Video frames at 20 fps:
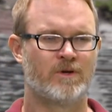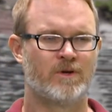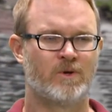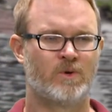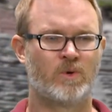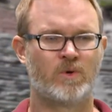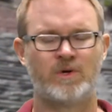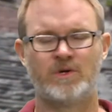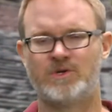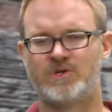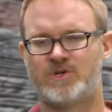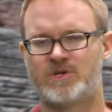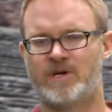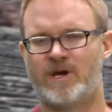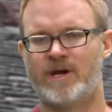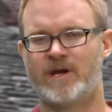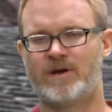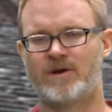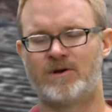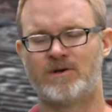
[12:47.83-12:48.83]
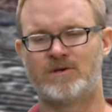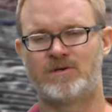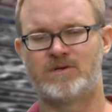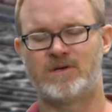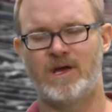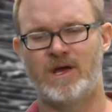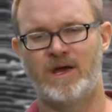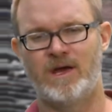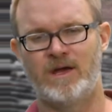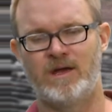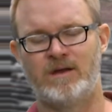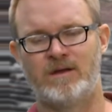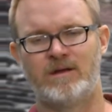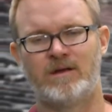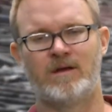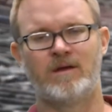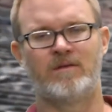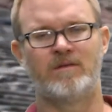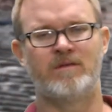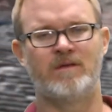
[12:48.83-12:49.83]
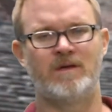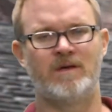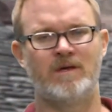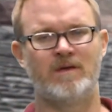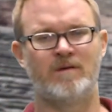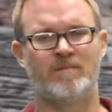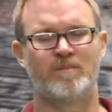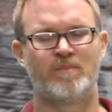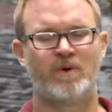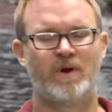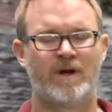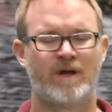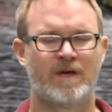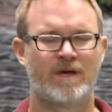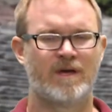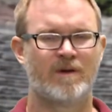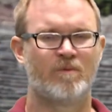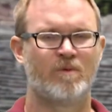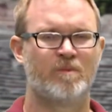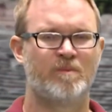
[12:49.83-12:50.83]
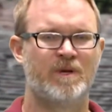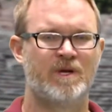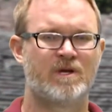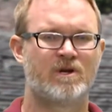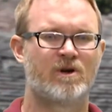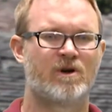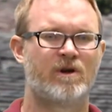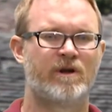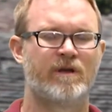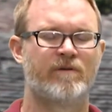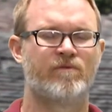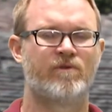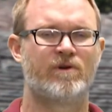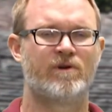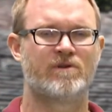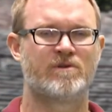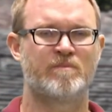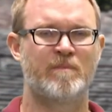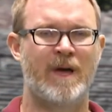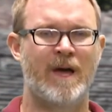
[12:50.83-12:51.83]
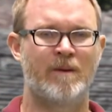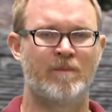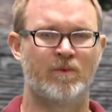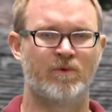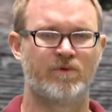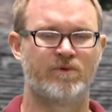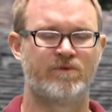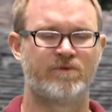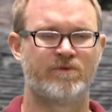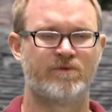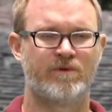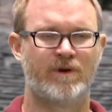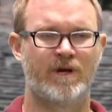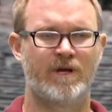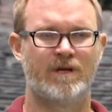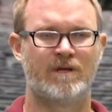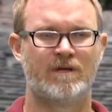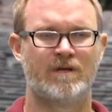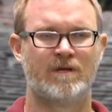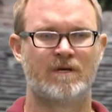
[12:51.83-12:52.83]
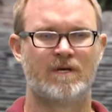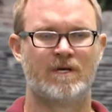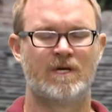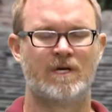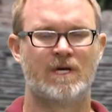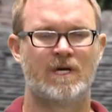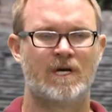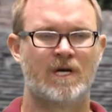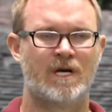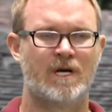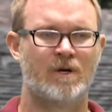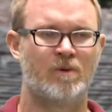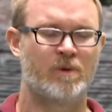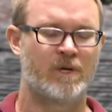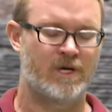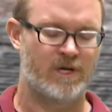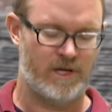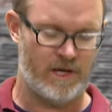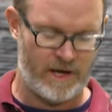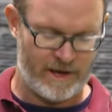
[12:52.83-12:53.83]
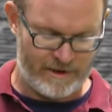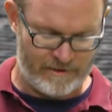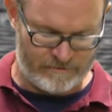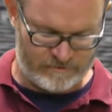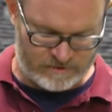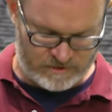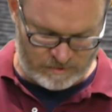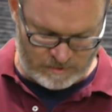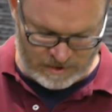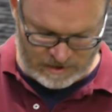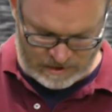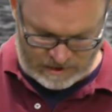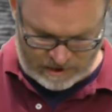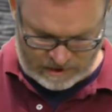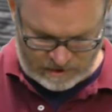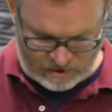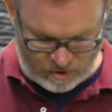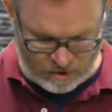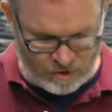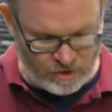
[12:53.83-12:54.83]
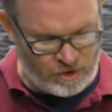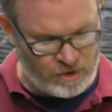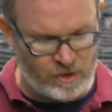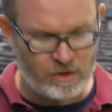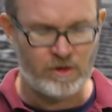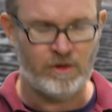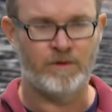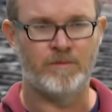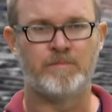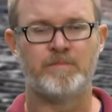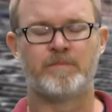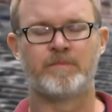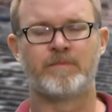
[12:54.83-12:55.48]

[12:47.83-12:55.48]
orange tigers, and the predicate would be carnivorous mammals, right? We could have something like all